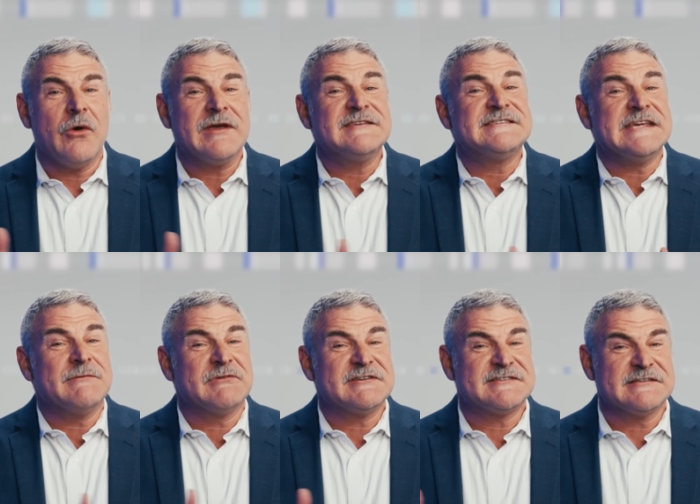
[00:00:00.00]
flowing
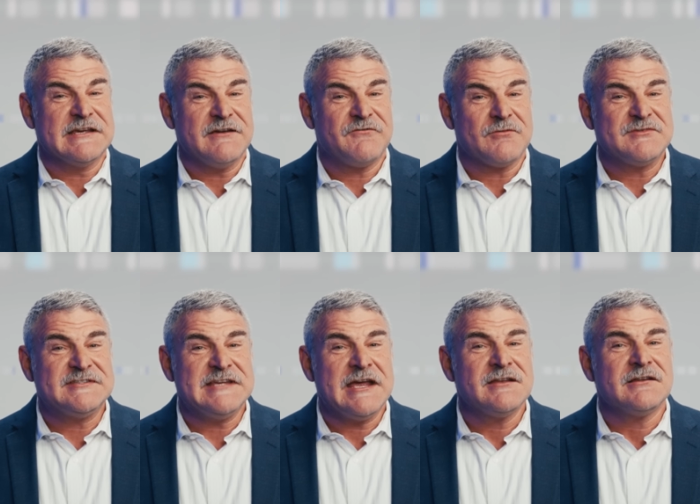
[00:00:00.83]
seamlessly from
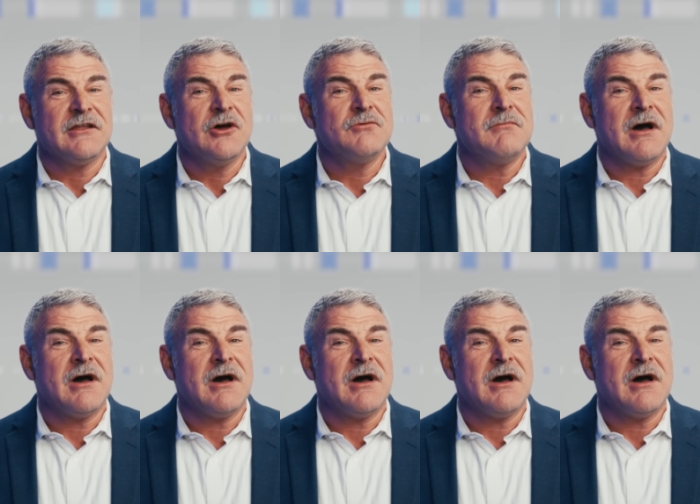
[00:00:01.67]
standalone